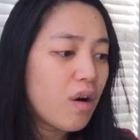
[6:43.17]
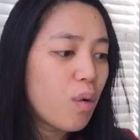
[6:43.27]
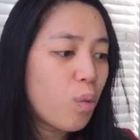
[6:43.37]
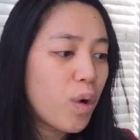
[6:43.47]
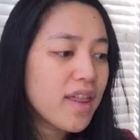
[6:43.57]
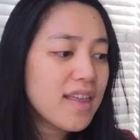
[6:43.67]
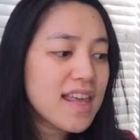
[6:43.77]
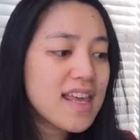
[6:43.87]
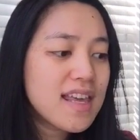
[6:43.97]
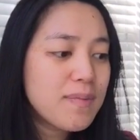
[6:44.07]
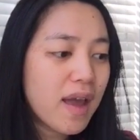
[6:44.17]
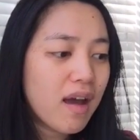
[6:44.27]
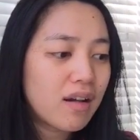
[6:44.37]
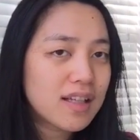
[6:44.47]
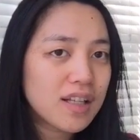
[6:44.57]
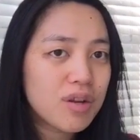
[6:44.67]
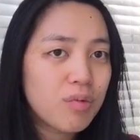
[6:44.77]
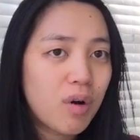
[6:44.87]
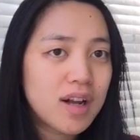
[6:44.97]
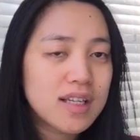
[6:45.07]
with email, it's you
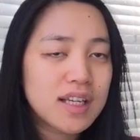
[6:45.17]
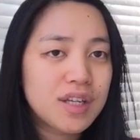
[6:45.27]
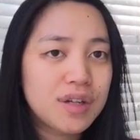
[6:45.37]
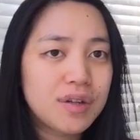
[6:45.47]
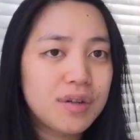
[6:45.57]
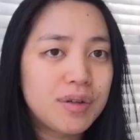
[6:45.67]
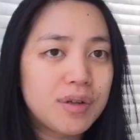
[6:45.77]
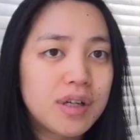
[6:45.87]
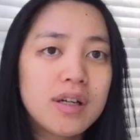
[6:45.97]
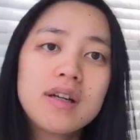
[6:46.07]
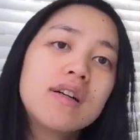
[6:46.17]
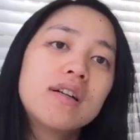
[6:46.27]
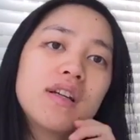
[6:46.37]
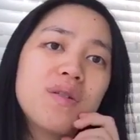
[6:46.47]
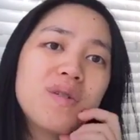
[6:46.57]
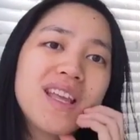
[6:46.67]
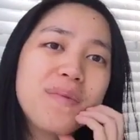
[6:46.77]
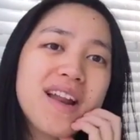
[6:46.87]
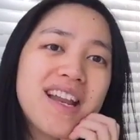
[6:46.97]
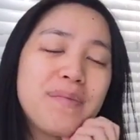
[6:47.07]
want to
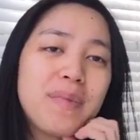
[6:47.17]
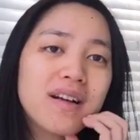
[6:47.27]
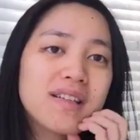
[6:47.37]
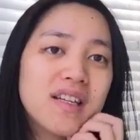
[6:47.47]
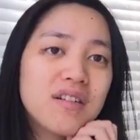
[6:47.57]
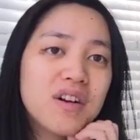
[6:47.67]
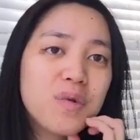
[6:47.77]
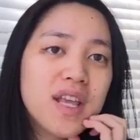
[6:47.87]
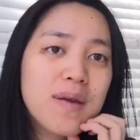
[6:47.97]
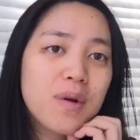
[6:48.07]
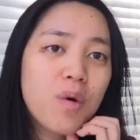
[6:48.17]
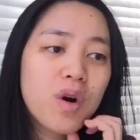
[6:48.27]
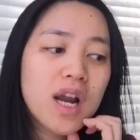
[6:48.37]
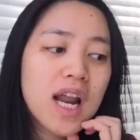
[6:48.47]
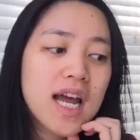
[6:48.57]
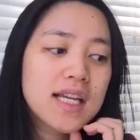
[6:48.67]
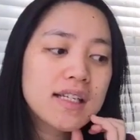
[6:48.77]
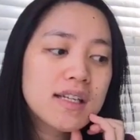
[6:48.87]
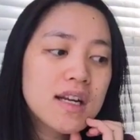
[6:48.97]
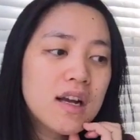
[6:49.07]
keep it at inbox 0, you want to keep it
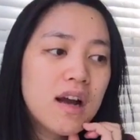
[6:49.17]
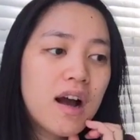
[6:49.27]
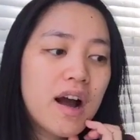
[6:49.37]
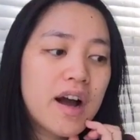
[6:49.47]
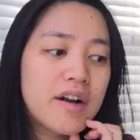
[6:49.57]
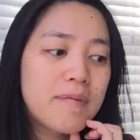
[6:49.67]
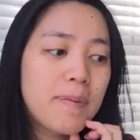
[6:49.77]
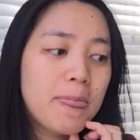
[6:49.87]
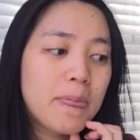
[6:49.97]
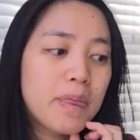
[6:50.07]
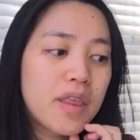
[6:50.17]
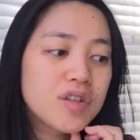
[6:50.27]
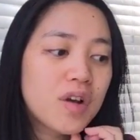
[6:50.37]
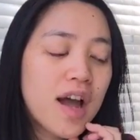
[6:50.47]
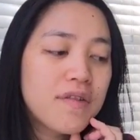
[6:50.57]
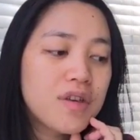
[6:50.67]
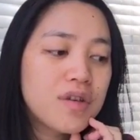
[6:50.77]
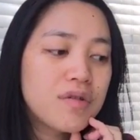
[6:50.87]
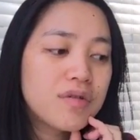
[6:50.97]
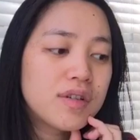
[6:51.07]
organized. So I
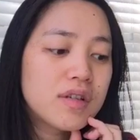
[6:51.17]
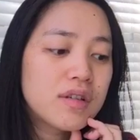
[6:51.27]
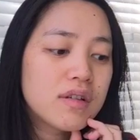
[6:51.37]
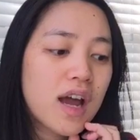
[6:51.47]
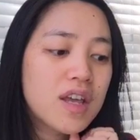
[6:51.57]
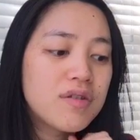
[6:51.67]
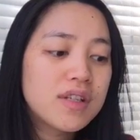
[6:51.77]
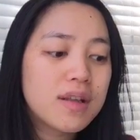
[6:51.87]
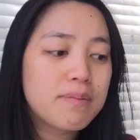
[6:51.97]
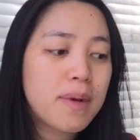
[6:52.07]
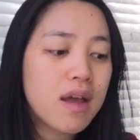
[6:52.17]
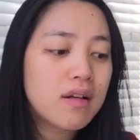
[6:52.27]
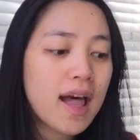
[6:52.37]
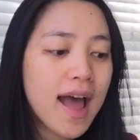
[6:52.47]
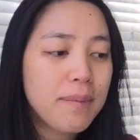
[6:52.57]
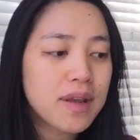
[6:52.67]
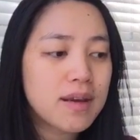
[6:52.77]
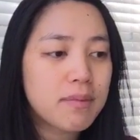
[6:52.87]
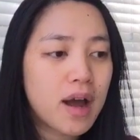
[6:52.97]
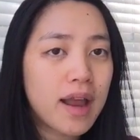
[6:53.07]
used the Mail app
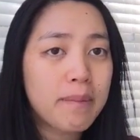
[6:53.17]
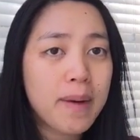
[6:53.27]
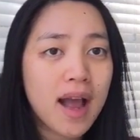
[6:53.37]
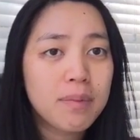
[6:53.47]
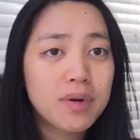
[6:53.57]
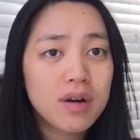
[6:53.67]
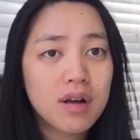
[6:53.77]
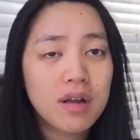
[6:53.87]
in my MacBook,